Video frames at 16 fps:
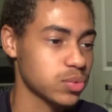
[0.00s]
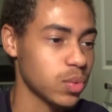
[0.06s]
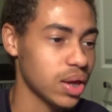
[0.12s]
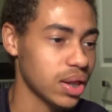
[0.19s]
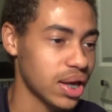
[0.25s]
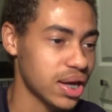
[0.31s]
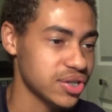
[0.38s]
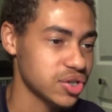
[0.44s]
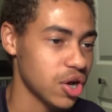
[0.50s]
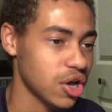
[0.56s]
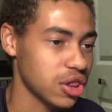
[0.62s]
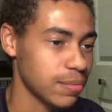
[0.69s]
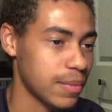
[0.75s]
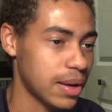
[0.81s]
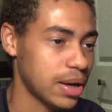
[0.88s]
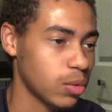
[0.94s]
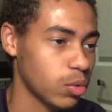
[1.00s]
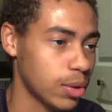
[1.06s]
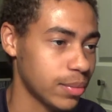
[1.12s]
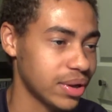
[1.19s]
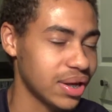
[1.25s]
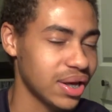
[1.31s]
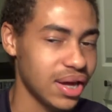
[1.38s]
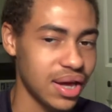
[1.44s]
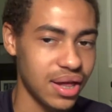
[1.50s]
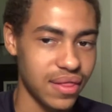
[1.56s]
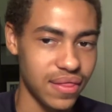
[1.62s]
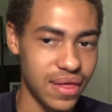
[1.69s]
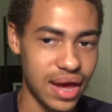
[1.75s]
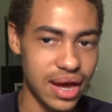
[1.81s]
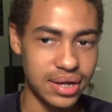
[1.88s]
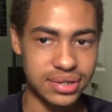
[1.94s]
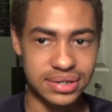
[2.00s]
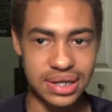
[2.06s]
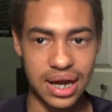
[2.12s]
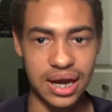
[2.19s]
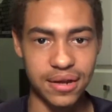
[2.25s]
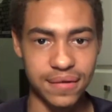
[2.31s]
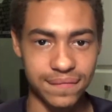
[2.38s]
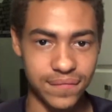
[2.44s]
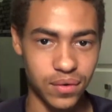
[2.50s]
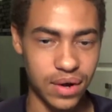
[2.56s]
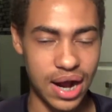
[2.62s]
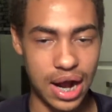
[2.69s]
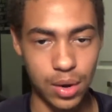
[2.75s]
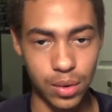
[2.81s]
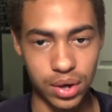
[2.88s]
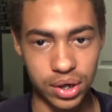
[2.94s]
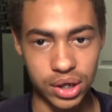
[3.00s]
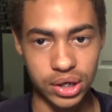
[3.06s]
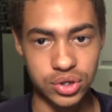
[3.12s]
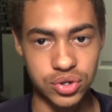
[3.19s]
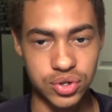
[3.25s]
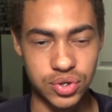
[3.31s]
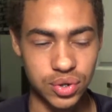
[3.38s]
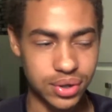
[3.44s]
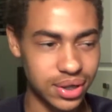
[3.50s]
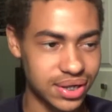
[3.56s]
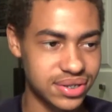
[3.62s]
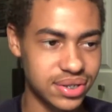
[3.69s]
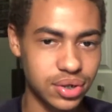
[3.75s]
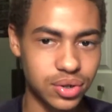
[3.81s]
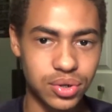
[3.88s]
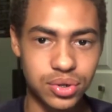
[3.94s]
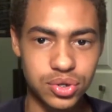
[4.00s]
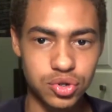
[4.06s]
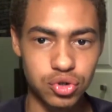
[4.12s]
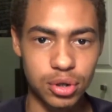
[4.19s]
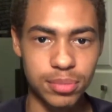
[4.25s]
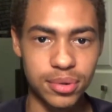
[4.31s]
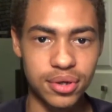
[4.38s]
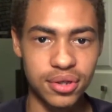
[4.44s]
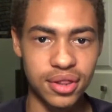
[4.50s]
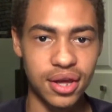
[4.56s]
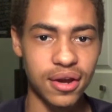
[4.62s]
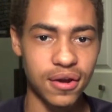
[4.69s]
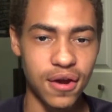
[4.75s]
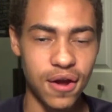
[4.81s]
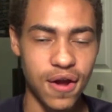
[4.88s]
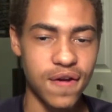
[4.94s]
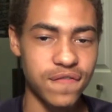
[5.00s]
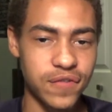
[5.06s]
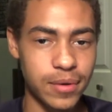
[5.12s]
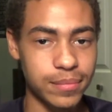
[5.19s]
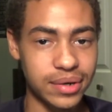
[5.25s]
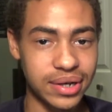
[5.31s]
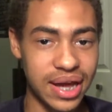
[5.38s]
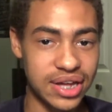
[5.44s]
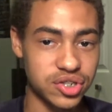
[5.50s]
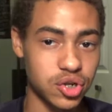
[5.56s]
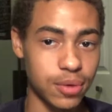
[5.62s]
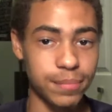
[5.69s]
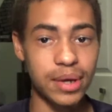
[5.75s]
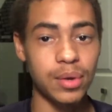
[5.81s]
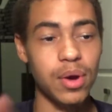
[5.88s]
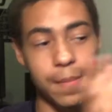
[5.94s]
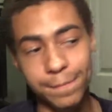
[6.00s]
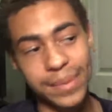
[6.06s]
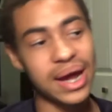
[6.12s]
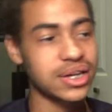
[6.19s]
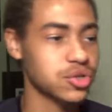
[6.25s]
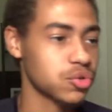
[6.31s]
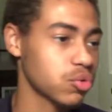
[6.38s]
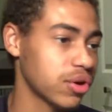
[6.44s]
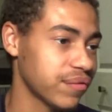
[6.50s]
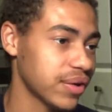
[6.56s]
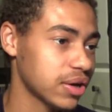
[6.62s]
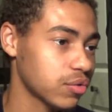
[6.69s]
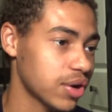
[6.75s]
well as all the men and women that died for our country. So a nice little tribute there from NASCAR. Meanwhile, back to green flag